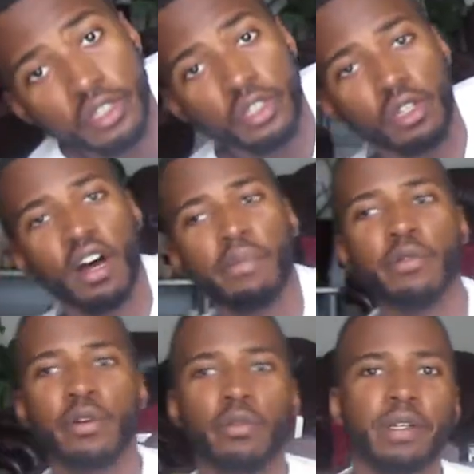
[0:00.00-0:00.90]
So I've been
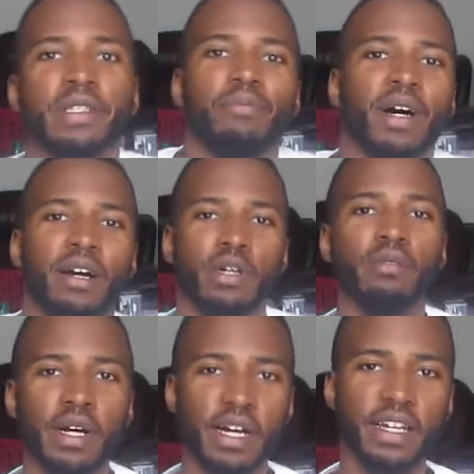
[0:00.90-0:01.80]
requested by one of
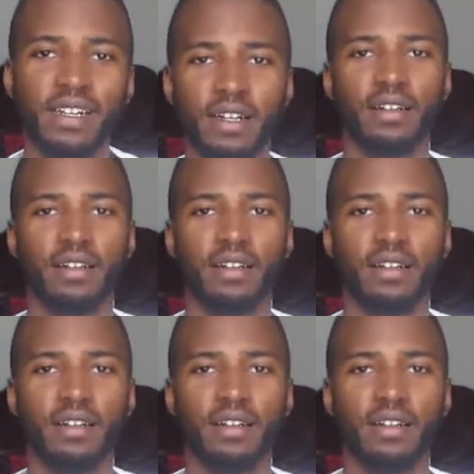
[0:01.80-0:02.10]
my